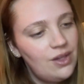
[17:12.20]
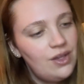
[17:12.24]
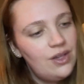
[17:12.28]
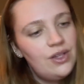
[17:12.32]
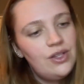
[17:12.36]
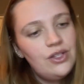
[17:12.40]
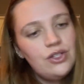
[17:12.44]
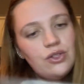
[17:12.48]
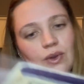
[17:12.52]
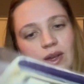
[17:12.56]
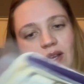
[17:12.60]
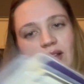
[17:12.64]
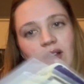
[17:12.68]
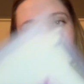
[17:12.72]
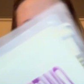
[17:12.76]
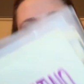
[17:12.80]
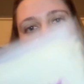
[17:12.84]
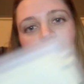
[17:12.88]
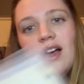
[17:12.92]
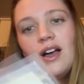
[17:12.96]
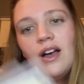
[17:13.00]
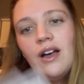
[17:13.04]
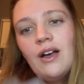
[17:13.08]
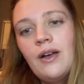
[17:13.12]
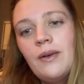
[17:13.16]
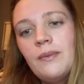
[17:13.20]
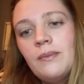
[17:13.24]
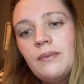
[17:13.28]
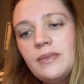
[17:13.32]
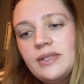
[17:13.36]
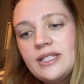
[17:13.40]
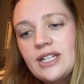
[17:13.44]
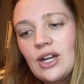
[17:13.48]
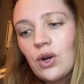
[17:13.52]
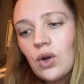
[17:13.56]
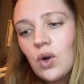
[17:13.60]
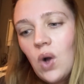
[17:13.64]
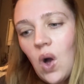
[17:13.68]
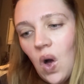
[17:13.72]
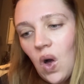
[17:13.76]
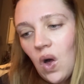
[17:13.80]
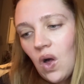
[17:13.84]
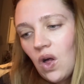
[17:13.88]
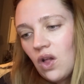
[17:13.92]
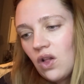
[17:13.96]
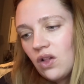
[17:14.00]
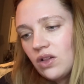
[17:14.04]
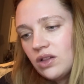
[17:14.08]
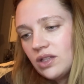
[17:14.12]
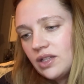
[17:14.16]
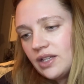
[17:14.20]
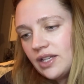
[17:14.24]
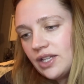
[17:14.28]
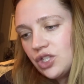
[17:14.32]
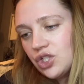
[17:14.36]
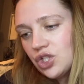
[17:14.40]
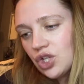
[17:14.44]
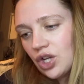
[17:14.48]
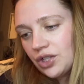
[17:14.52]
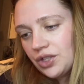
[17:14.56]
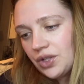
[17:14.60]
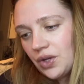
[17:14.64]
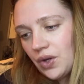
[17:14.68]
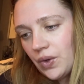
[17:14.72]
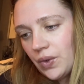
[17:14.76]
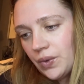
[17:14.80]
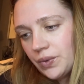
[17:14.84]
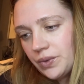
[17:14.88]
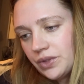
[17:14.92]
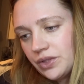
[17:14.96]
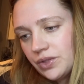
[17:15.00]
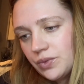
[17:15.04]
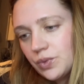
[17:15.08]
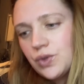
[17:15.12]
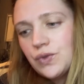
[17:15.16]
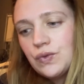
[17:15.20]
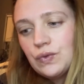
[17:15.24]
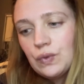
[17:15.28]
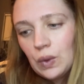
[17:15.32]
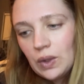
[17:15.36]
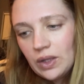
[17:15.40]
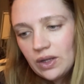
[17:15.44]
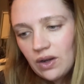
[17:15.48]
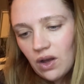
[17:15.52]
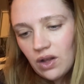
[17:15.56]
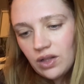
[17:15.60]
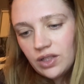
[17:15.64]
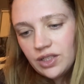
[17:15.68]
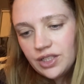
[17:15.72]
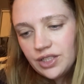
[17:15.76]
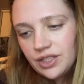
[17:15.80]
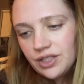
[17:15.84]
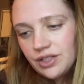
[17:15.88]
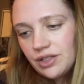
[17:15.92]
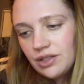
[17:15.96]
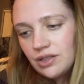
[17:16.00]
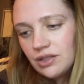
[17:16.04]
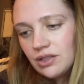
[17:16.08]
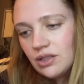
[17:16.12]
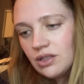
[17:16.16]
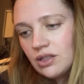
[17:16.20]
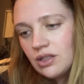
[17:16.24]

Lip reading: So I got Daryl Hall and John Oates. It was $4.